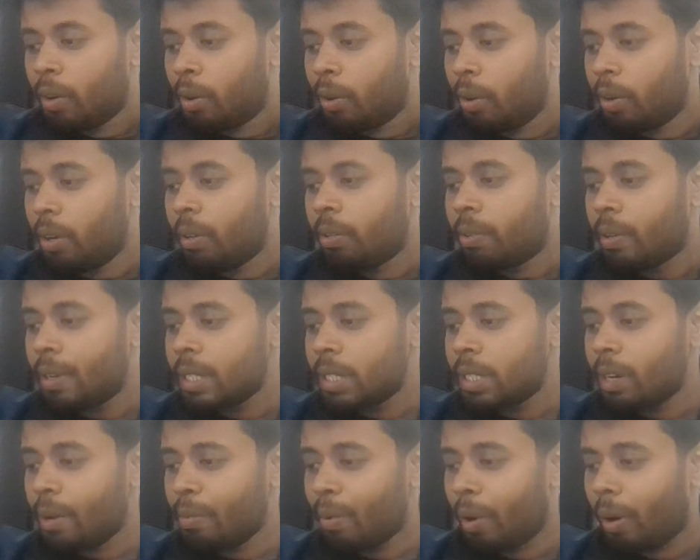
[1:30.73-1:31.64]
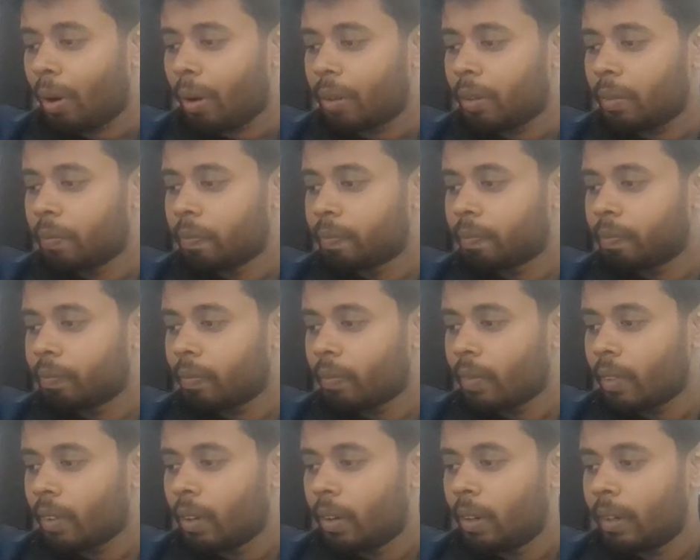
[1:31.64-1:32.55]
We would first of all
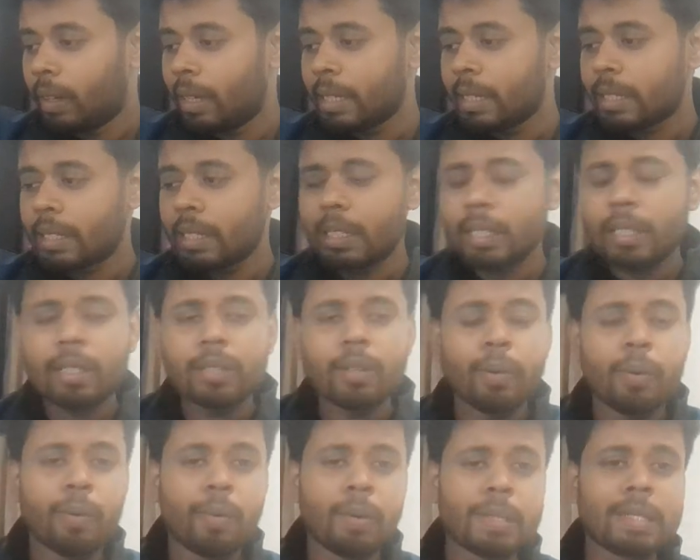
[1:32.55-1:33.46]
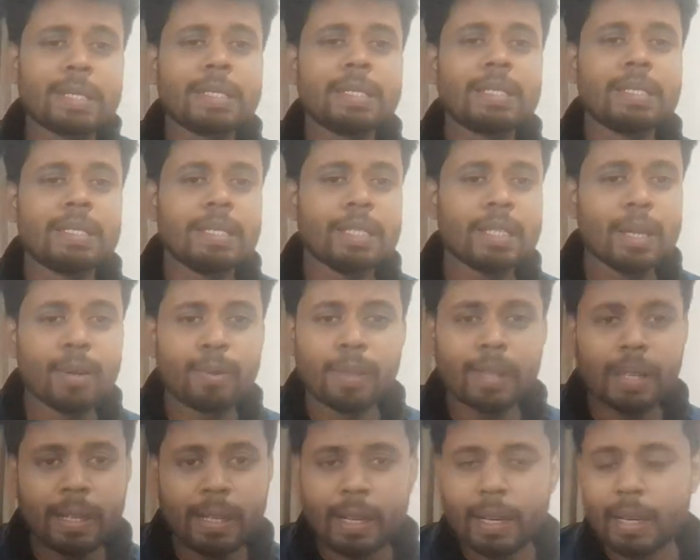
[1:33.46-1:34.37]
discuss what is new
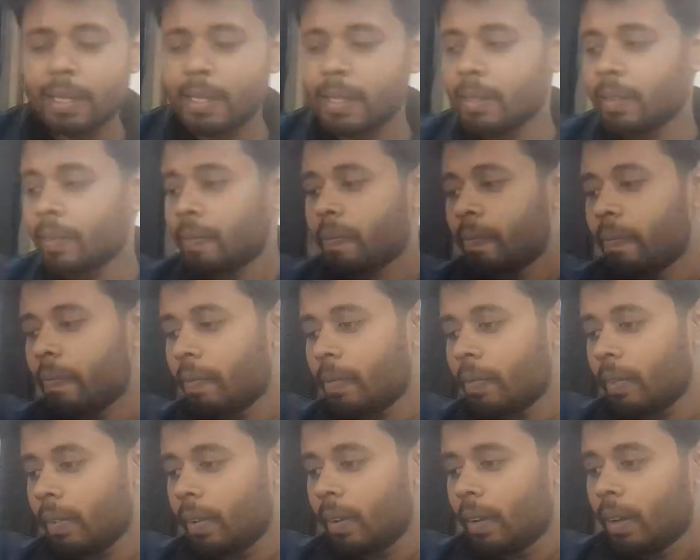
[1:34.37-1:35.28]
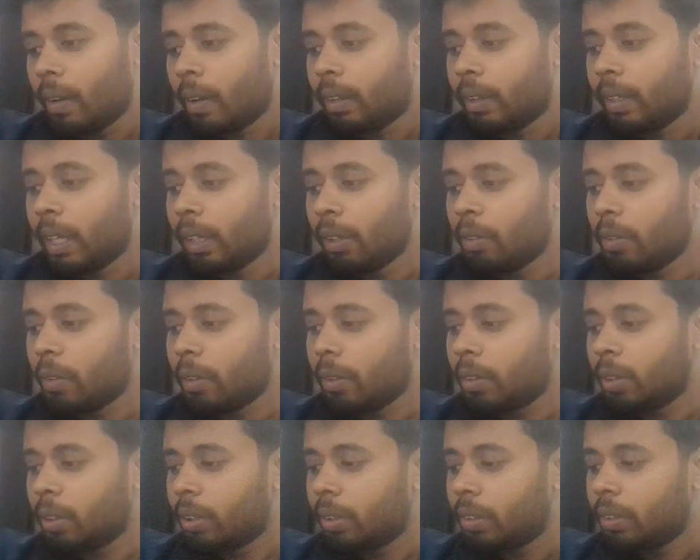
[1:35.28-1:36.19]
literature. Then we
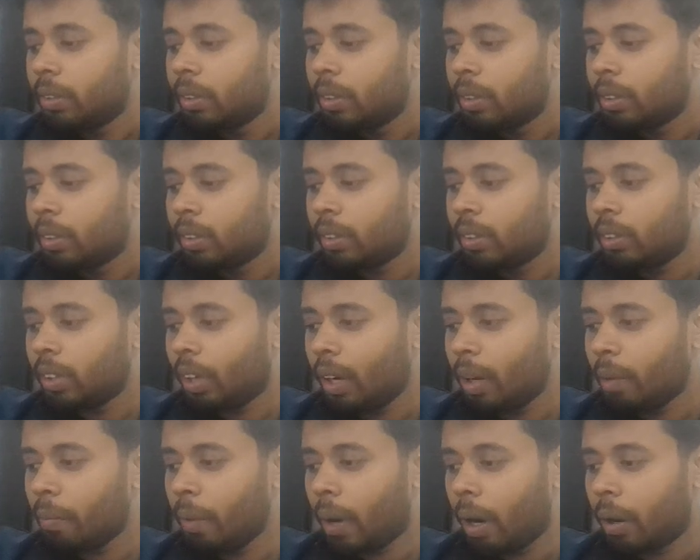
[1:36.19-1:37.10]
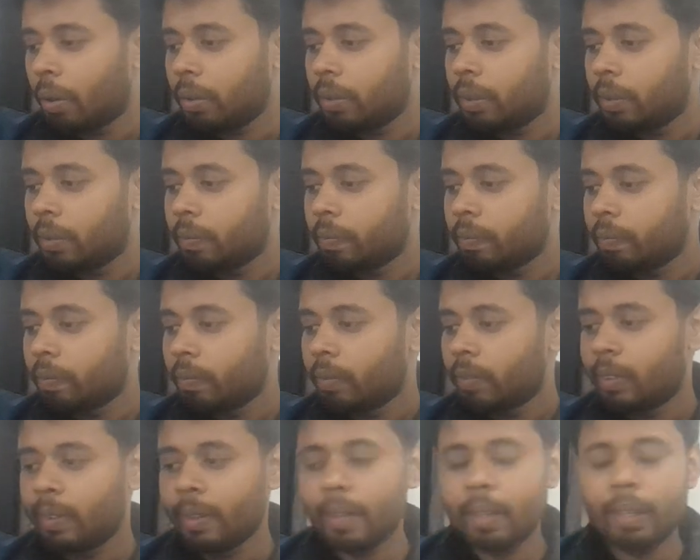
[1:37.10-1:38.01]
would talk about
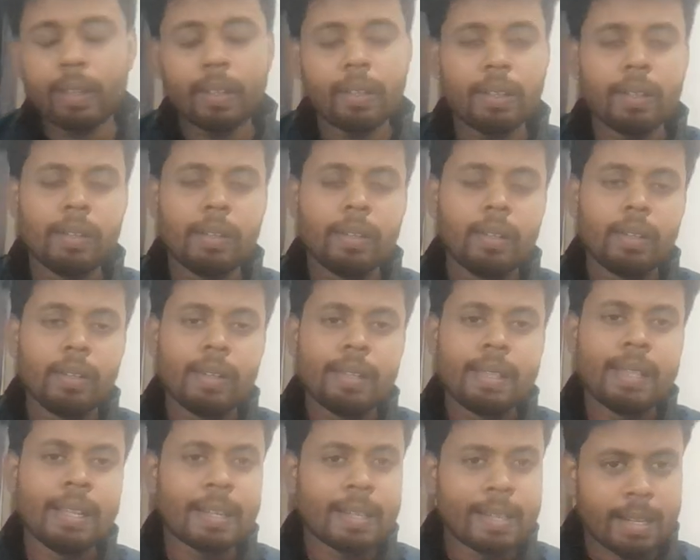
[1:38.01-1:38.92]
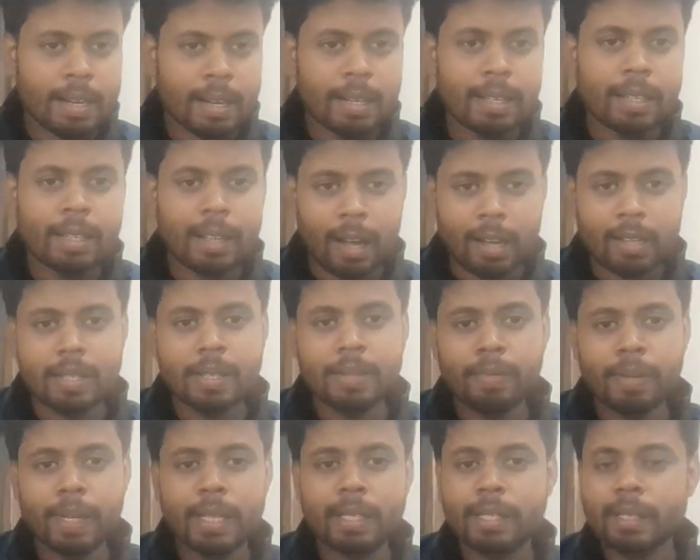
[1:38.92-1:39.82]
the literary
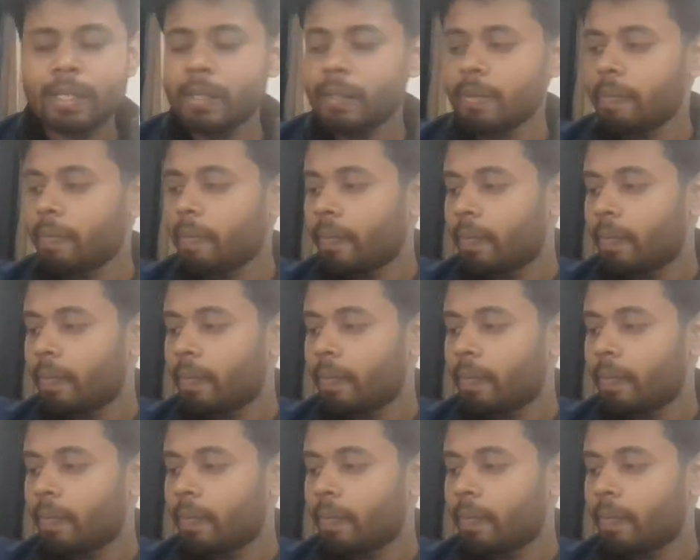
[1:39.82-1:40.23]
classification.